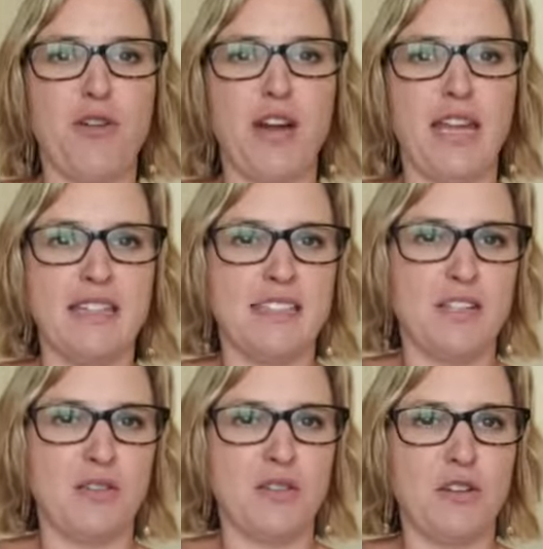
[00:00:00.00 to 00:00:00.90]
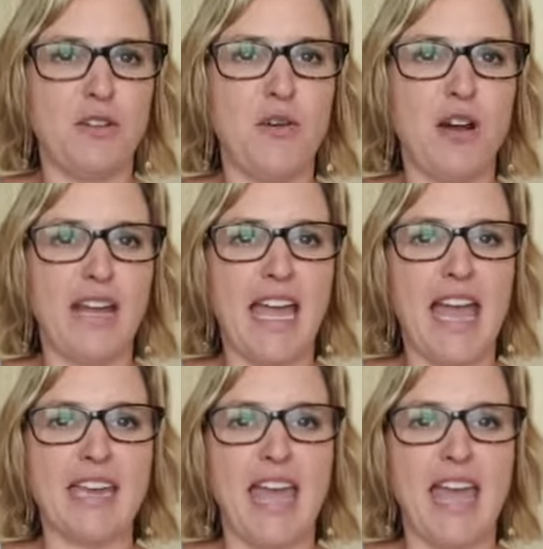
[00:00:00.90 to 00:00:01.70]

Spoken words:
Oregon, Central Oregon,